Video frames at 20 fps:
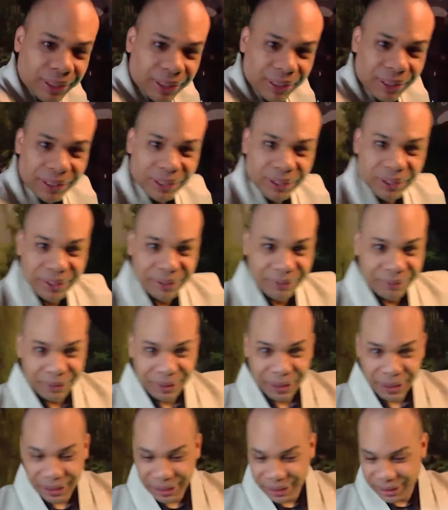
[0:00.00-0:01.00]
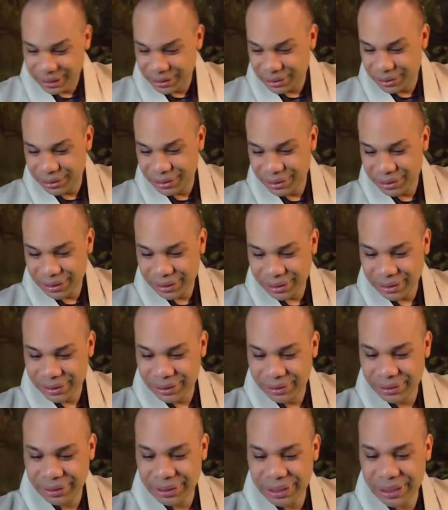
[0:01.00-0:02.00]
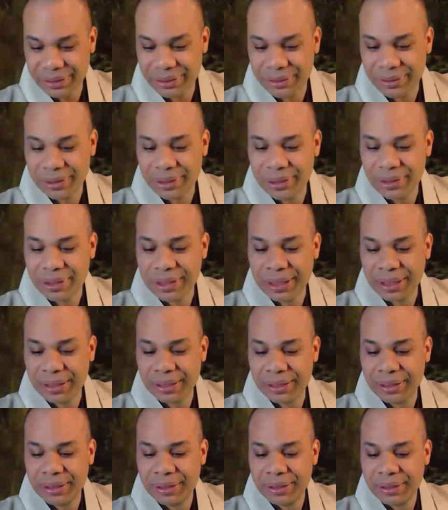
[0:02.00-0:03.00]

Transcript: Let's see if we got any guys, you guys on the chat here.